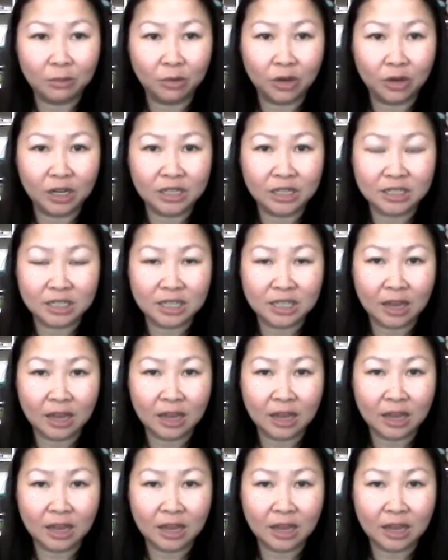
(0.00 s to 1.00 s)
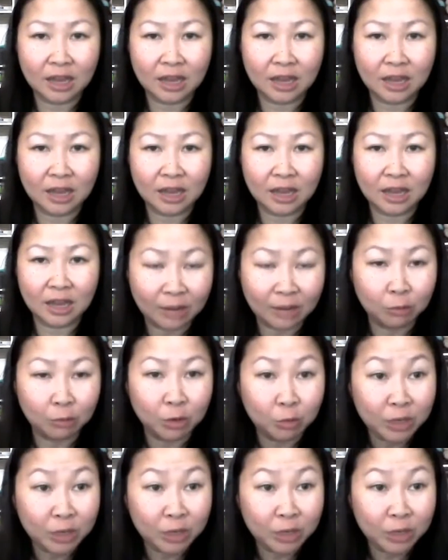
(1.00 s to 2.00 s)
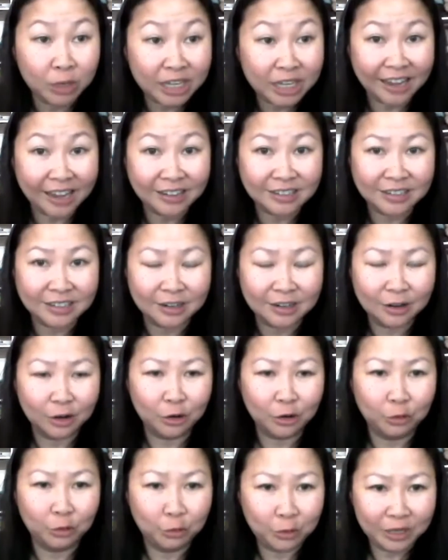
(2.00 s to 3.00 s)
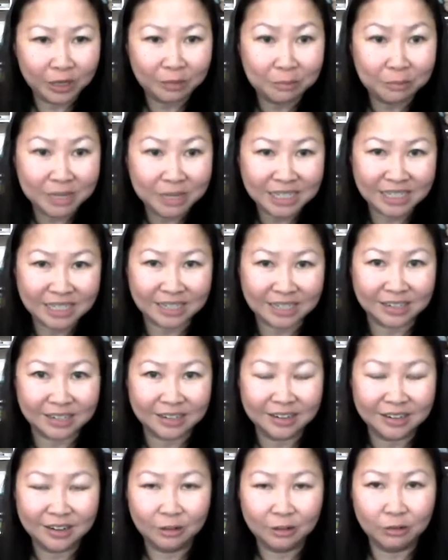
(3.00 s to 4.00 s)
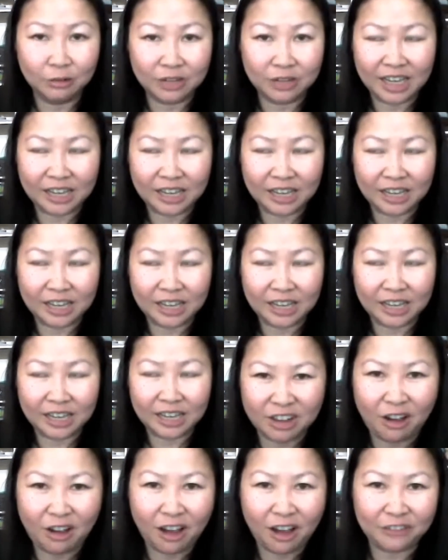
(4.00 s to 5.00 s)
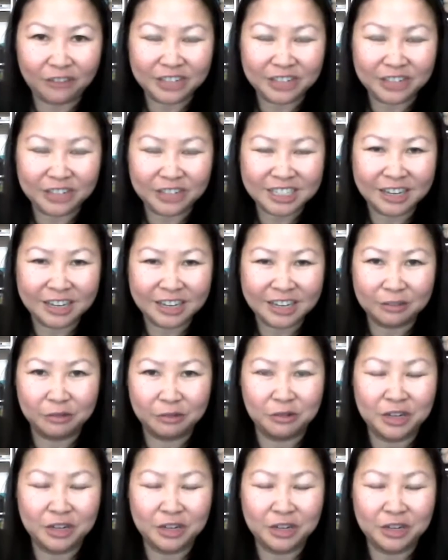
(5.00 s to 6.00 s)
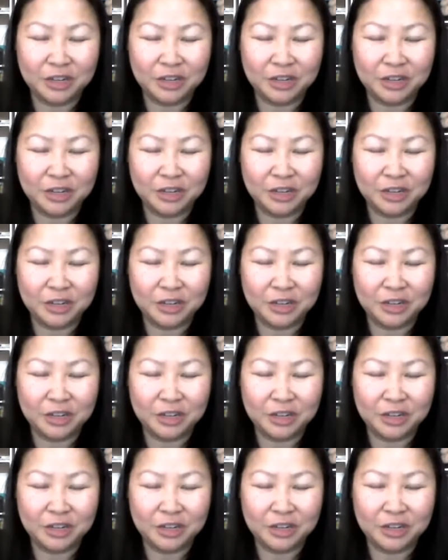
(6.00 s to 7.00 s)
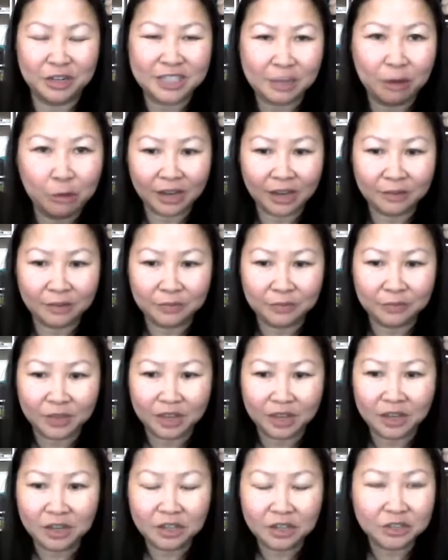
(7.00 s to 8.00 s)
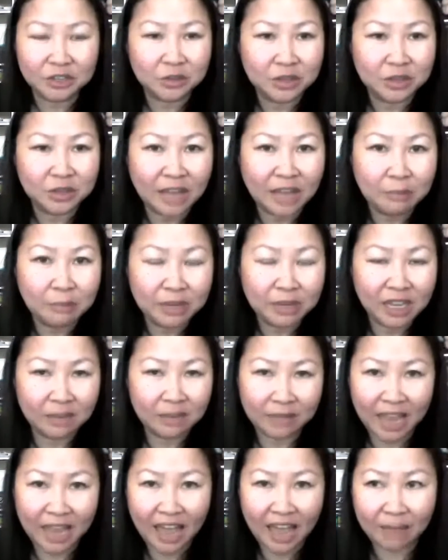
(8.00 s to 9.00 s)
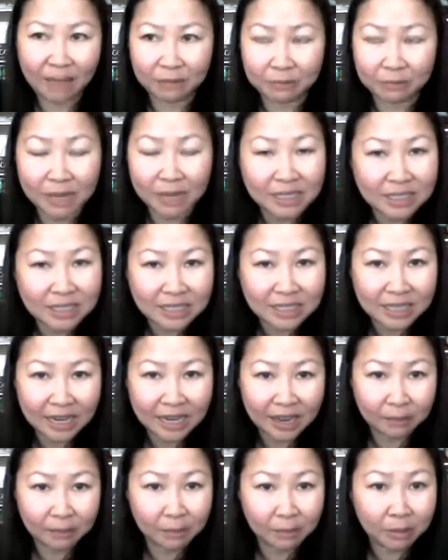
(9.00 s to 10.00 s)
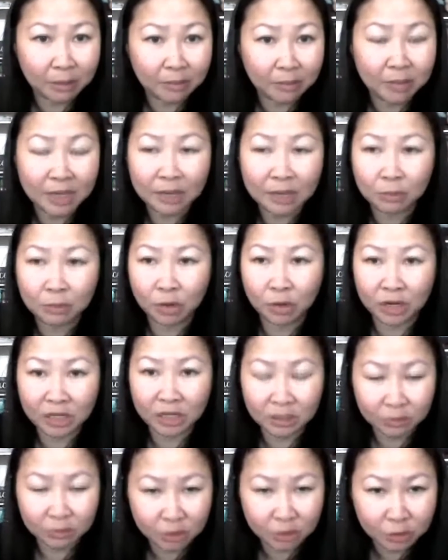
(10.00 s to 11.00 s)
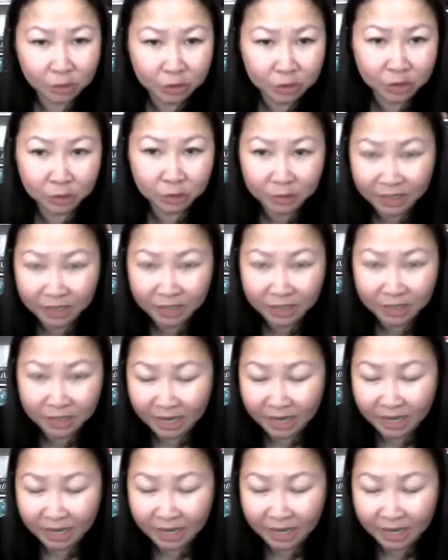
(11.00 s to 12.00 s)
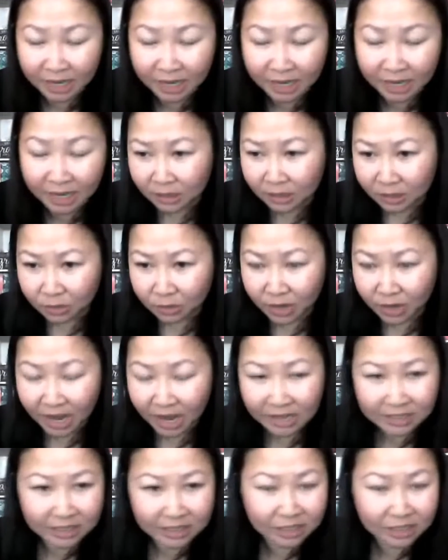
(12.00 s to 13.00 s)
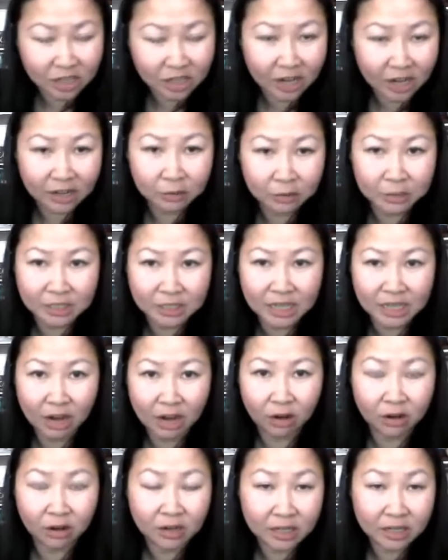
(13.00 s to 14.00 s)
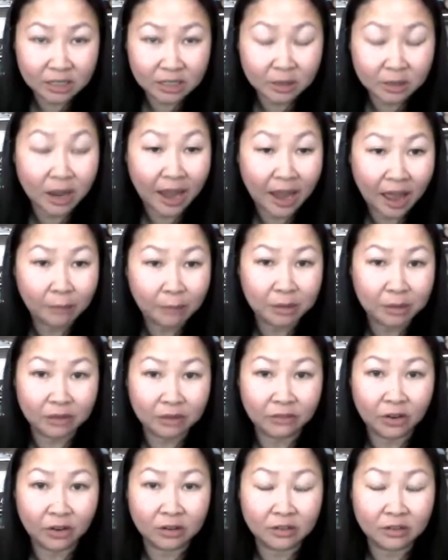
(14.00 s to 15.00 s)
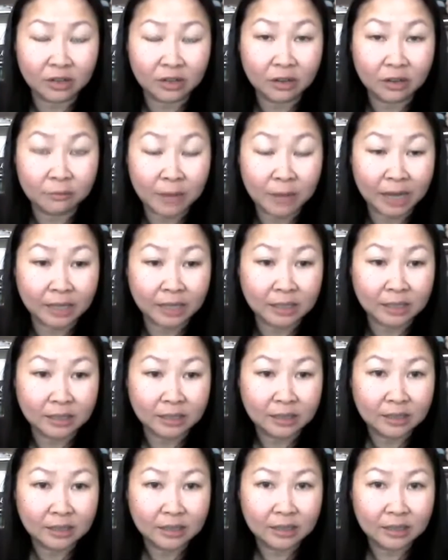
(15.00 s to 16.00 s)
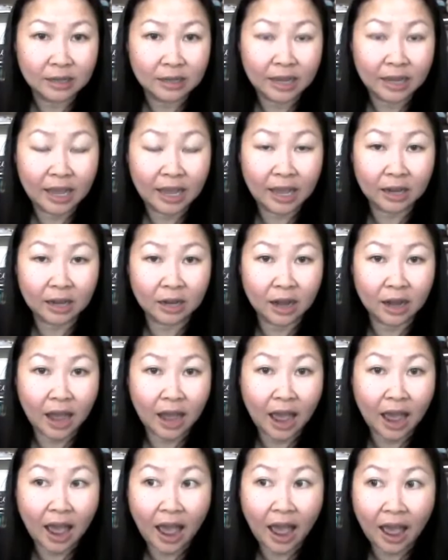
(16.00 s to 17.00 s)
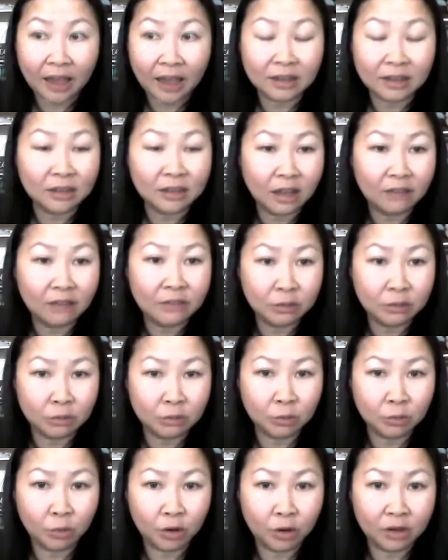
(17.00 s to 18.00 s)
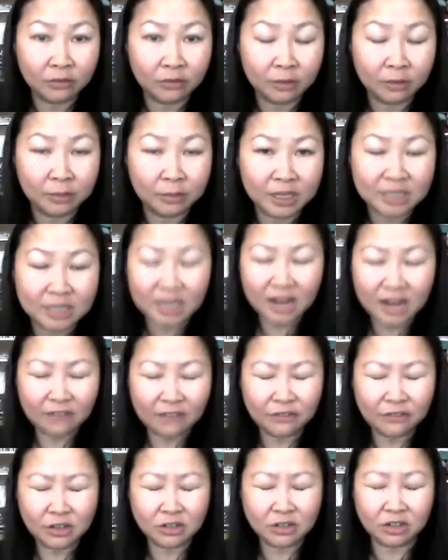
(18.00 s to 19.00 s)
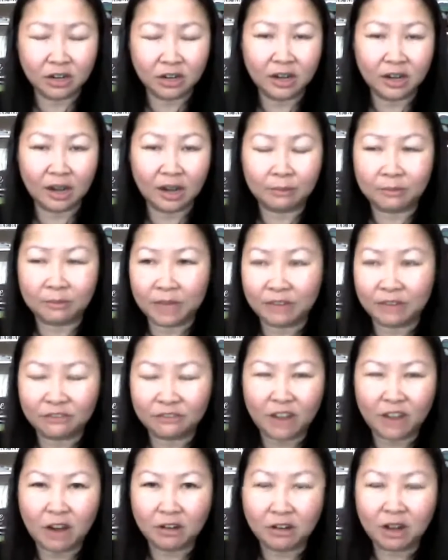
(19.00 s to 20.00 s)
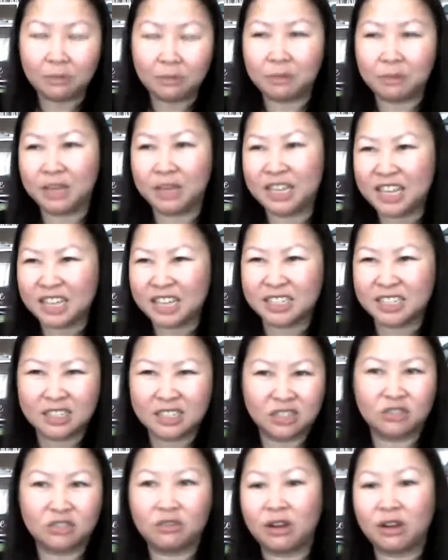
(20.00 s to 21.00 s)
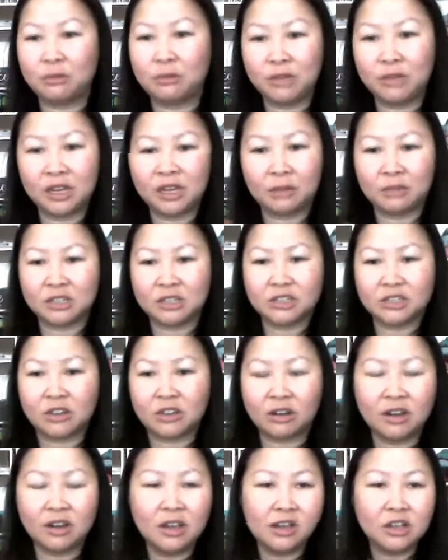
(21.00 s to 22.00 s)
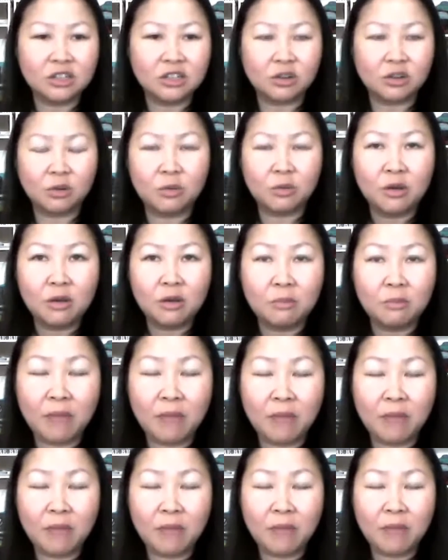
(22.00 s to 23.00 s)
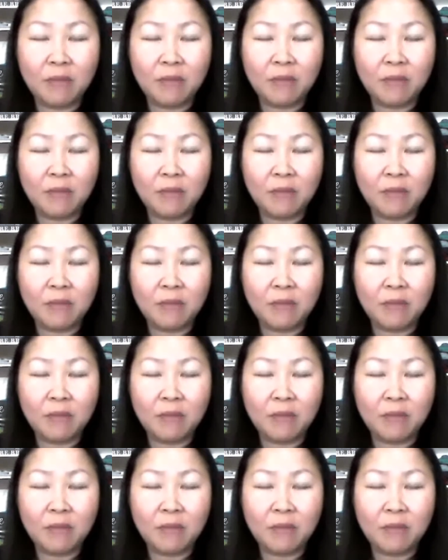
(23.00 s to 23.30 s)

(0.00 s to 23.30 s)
at 6 a.m. We crave it. And when we can't, we miss it. We're like, something's off. It's like my weeks blend into one another, right? So that became a habit. My 6 a.m. on Monday morning YouTube, connecting with you guys and chatting with Sarah, is a habit of mine. And I love the reward of it because then I feel good. I'm like fired up. I'm like, yes, this is a great week. I'm going to start. So my